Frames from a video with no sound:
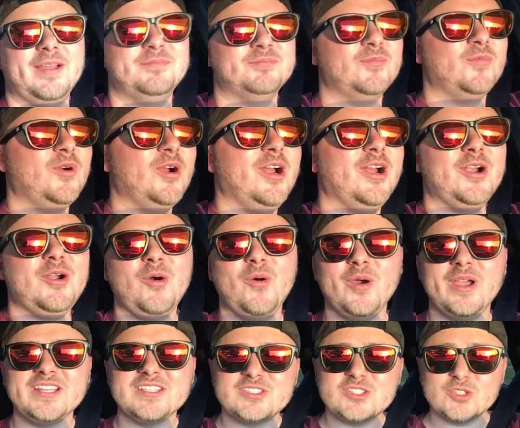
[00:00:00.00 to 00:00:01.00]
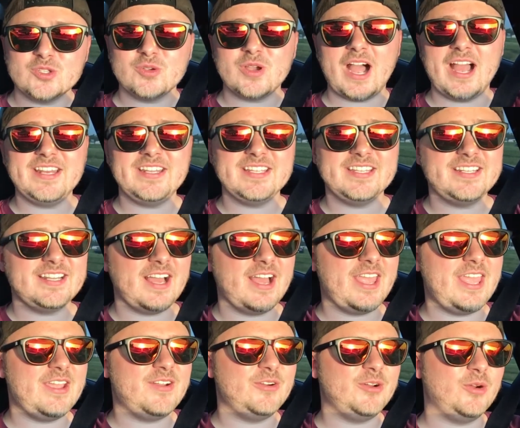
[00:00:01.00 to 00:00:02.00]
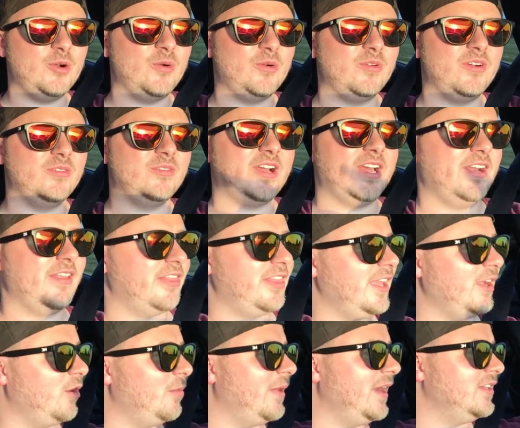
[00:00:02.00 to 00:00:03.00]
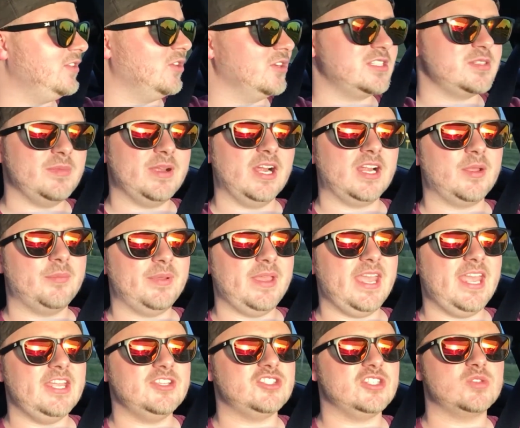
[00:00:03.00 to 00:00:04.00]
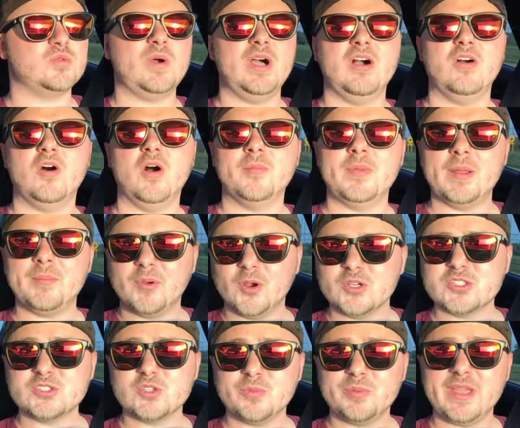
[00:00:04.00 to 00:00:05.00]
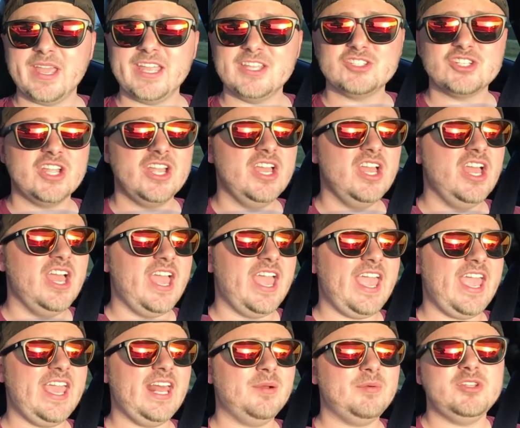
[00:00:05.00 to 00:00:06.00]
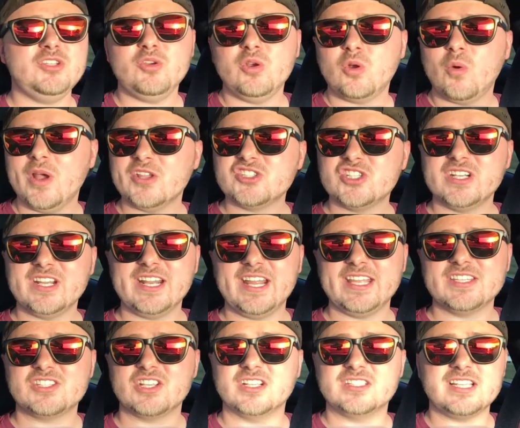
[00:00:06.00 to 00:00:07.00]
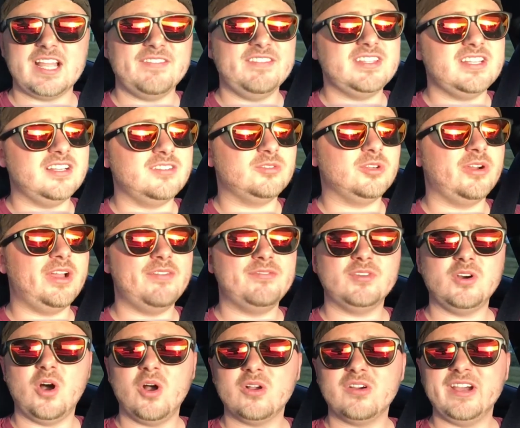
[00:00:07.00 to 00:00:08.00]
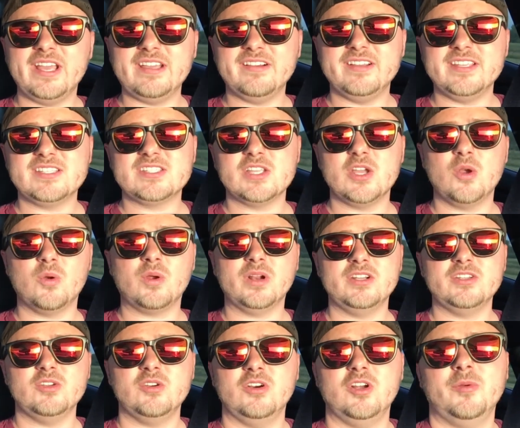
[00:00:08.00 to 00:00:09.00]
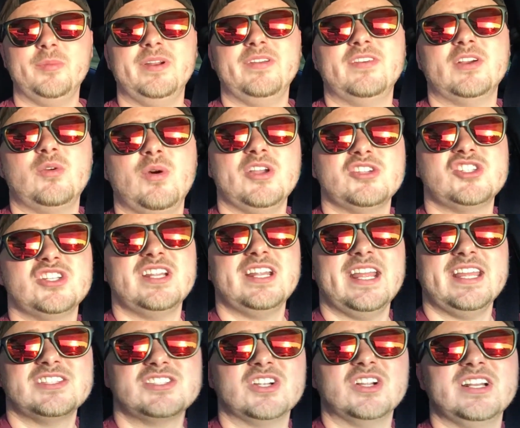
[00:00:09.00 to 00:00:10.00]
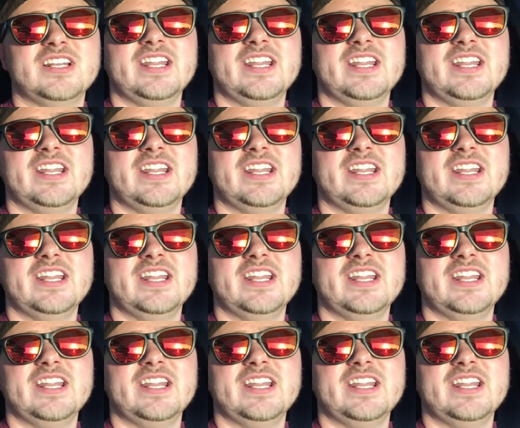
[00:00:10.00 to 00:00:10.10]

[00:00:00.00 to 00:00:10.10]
I did a little kind of thing on my Darts America page as well on my personal page, and I'm going to do a question and answer because I haven't done really a vlog lately, so we're going to do a little bit of a question and answer.